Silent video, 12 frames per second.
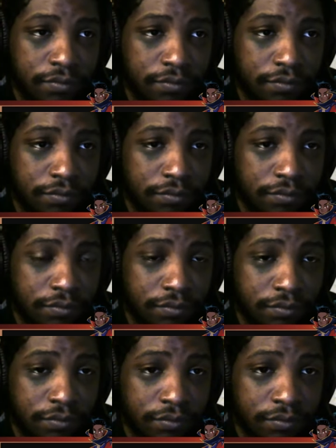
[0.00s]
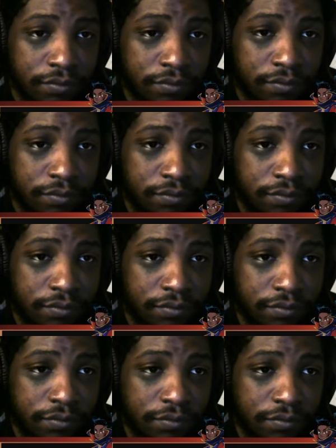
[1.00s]

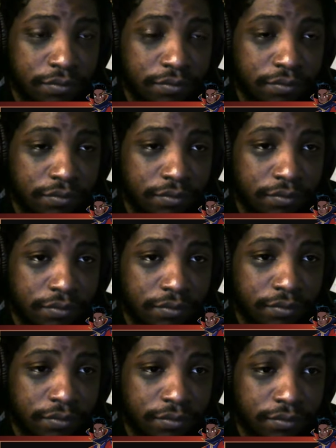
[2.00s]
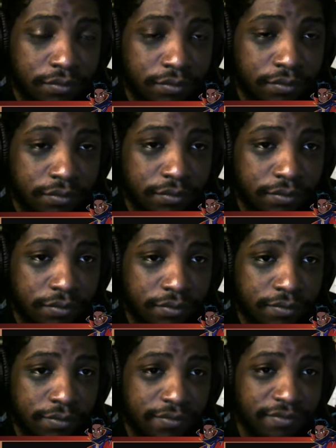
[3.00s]

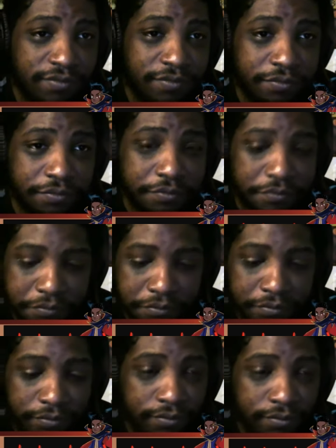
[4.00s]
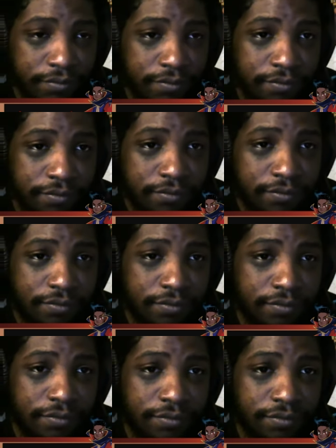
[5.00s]

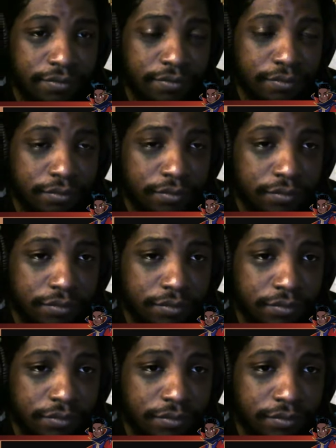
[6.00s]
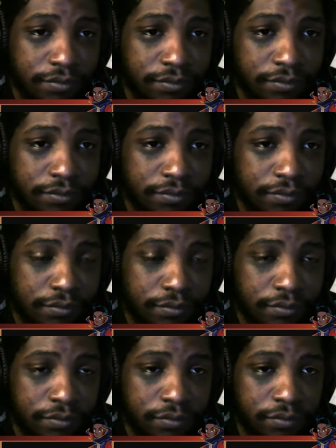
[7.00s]
This person isn't speaking.